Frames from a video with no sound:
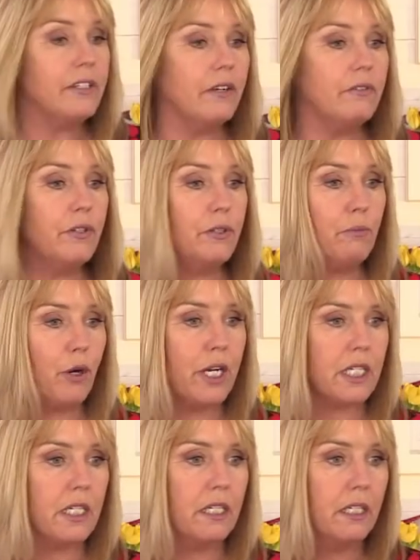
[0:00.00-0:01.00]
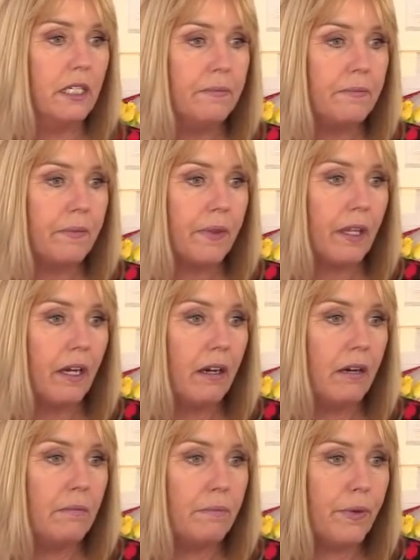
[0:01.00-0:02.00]
Claire, don't use Pritt.
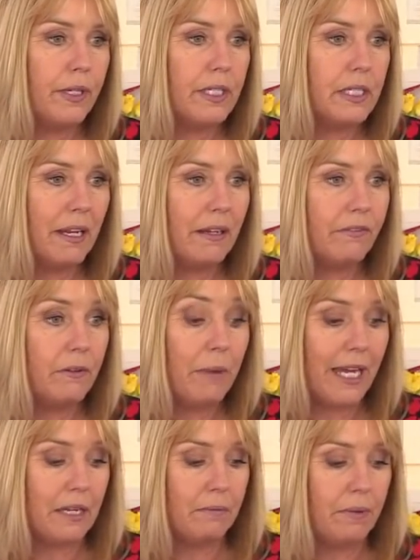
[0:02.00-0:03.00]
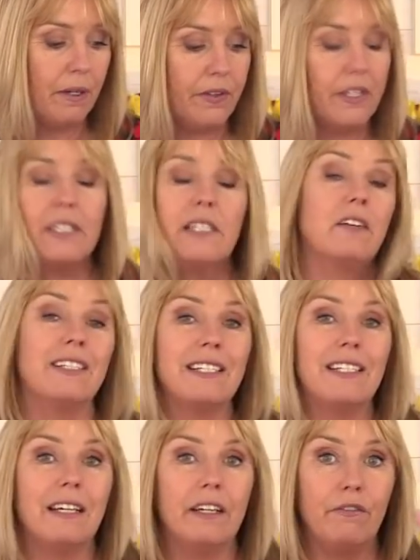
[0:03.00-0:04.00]
Pritt's meant for paper. These are
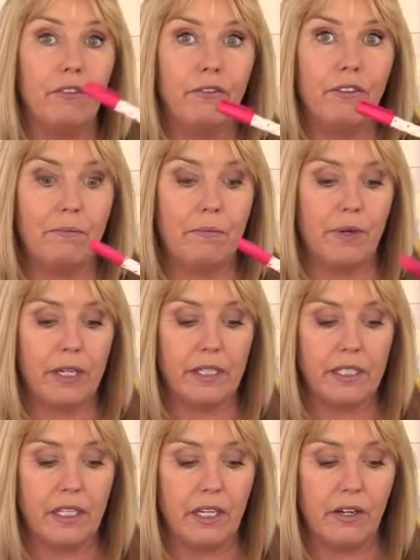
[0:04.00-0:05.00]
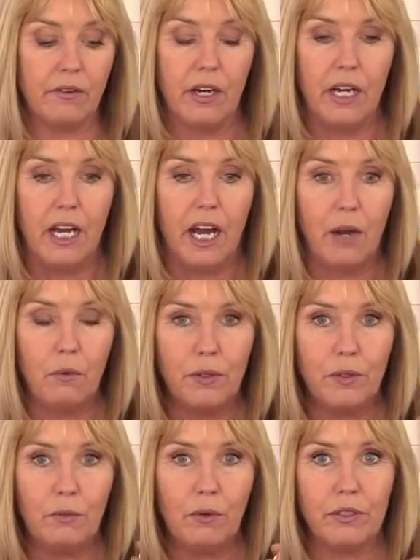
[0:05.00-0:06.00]
designed for fabric. So I
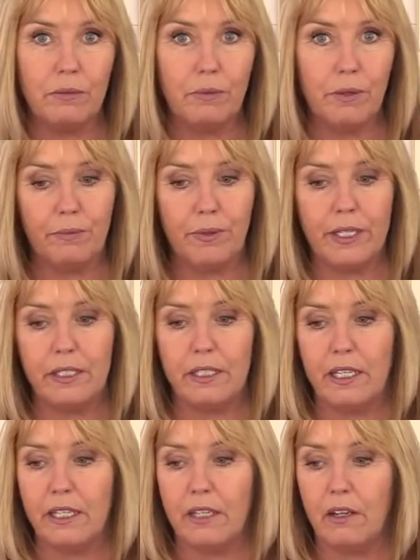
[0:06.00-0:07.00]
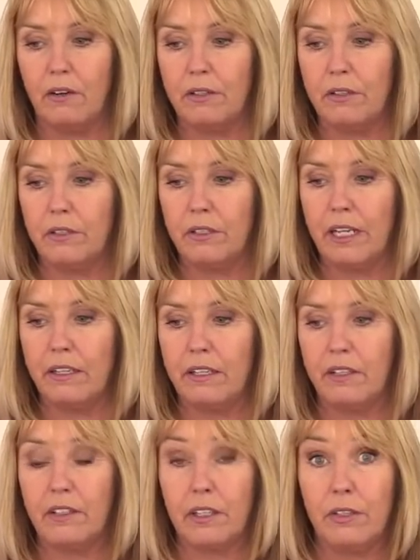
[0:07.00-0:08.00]
wouldn't want to put Pritt stick on
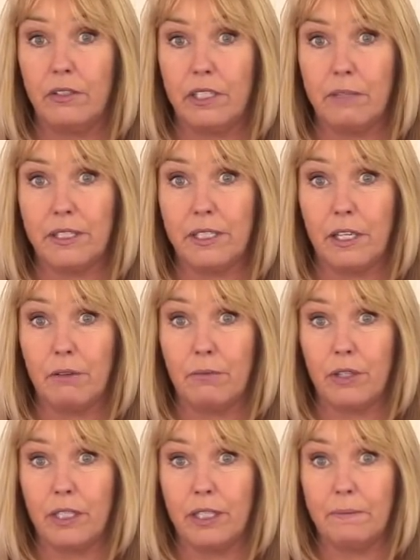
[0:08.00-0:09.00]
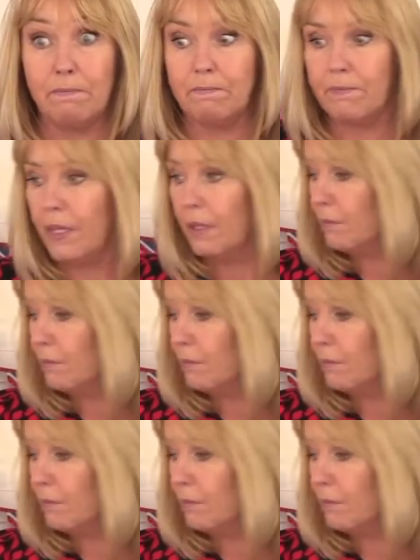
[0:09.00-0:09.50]
anything that goes in my sewing machine